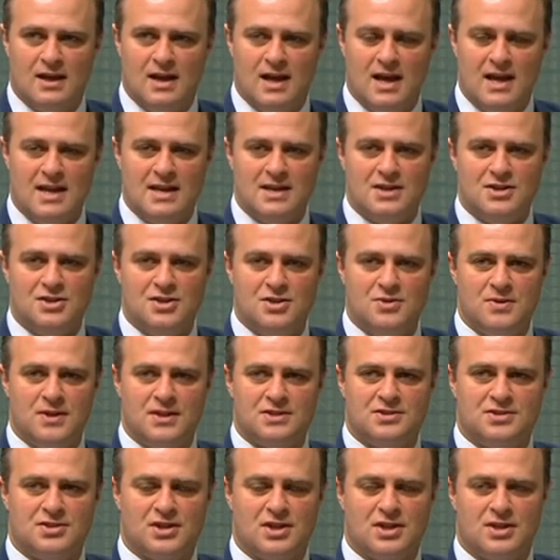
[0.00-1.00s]
And in doing
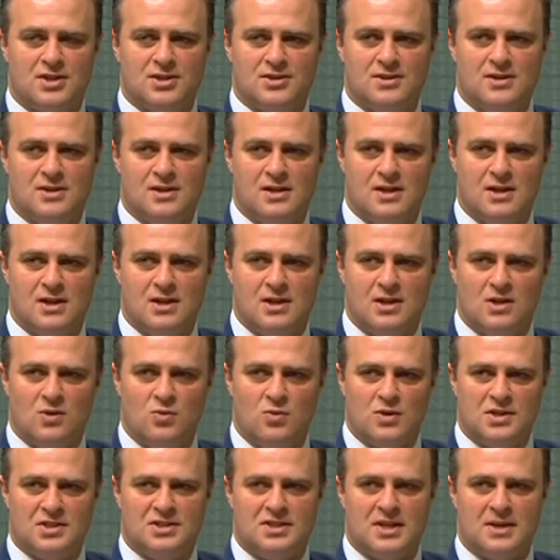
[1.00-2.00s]
so,
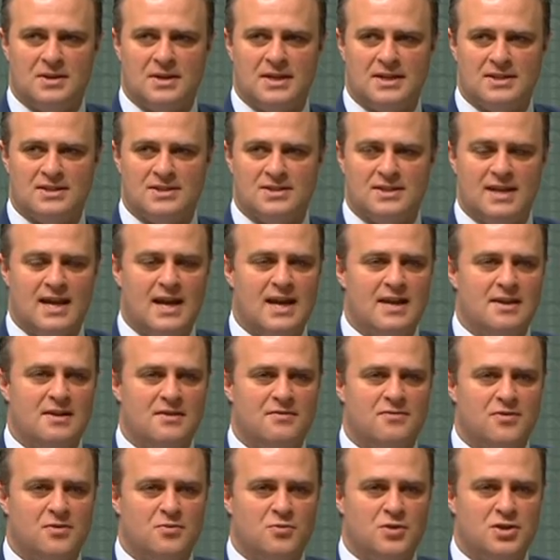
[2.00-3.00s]
we're setting a
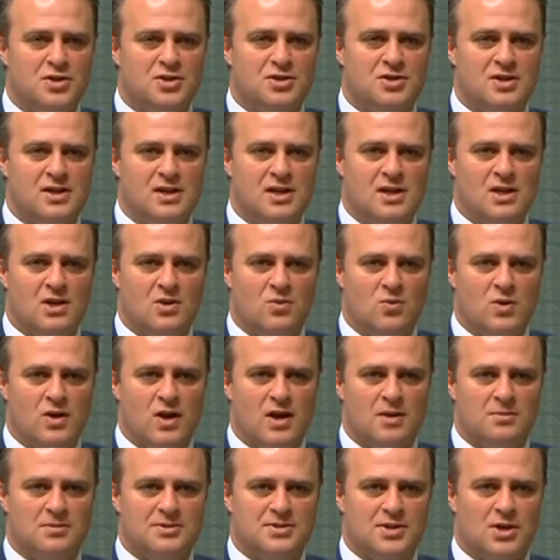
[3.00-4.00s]
standard from which
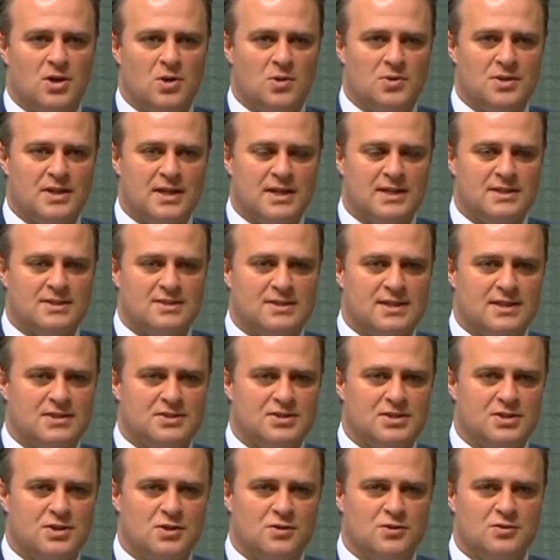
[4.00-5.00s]
we're able to hold against
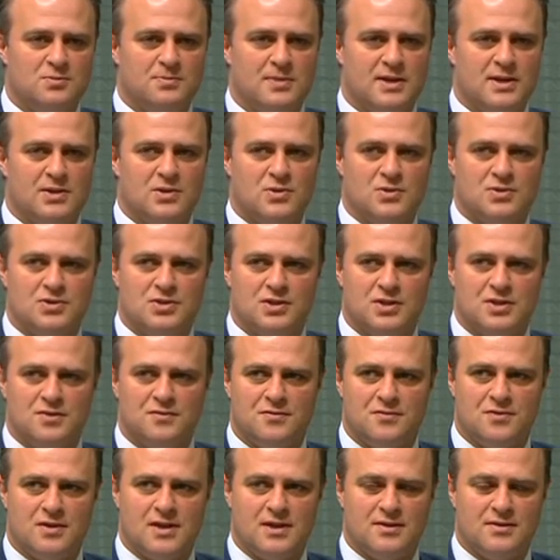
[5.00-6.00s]
ourselves, but also
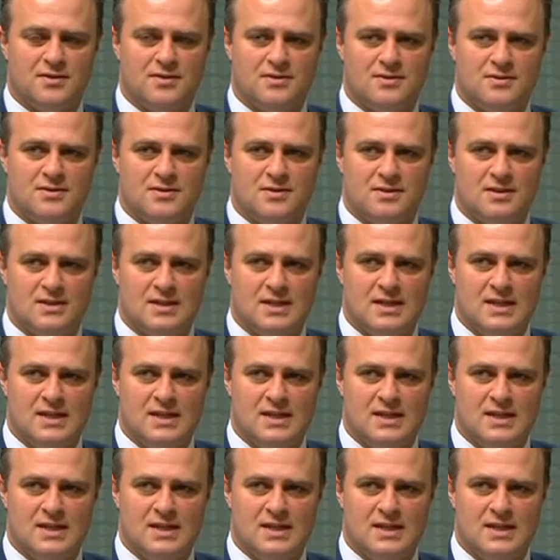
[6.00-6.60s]
for others.